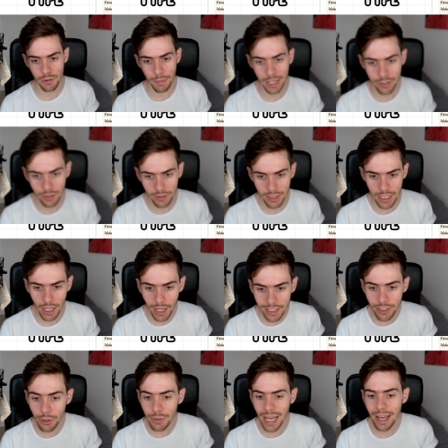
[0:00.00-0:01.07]
specialty. I
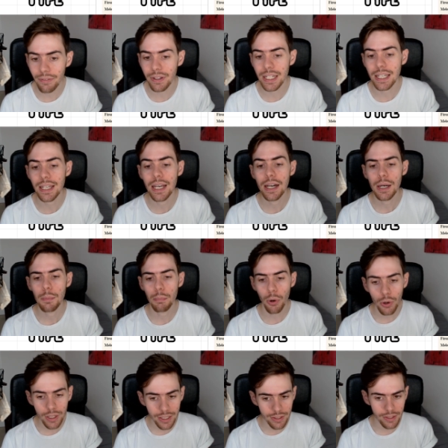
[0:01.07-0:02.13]
don't have any
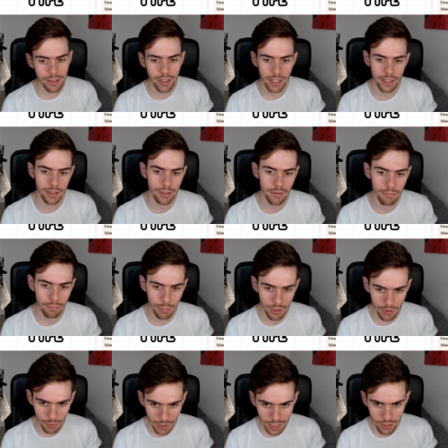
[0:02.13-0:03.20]
points in
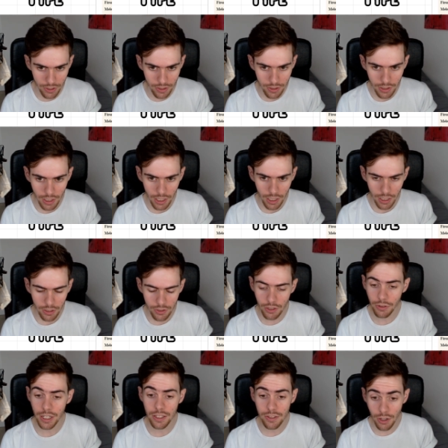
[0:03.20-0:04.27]
persuasion,
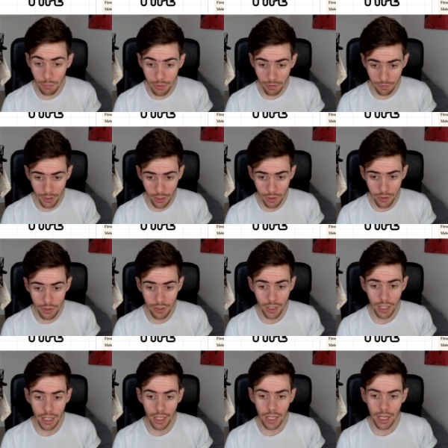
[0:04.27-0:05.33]
sorry, subterfuge.
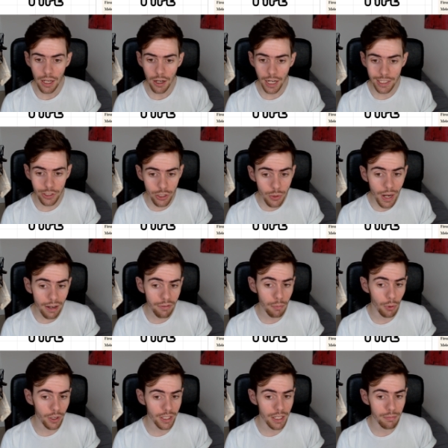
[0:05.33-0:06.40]
I do have a
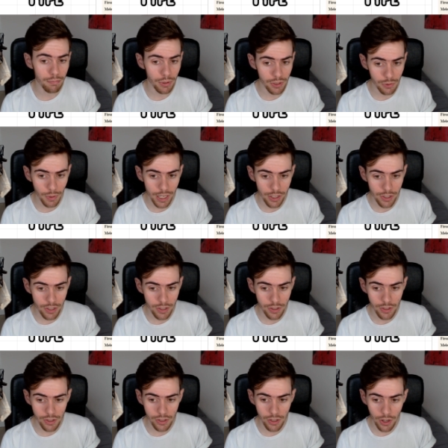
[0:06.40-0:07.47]
point in persuasion,
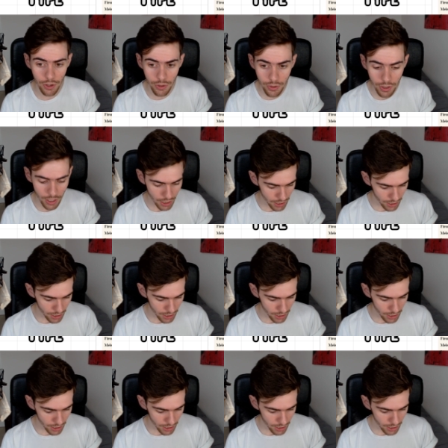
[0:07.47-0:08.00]
so